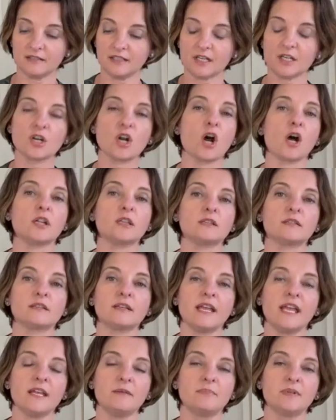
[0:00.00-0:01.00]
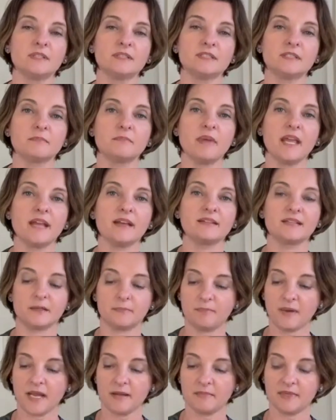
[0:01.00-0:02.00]
they're not able to make their
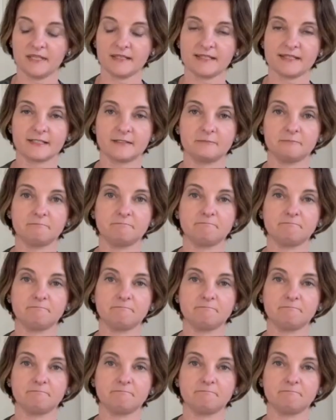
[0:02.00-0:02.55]
payments?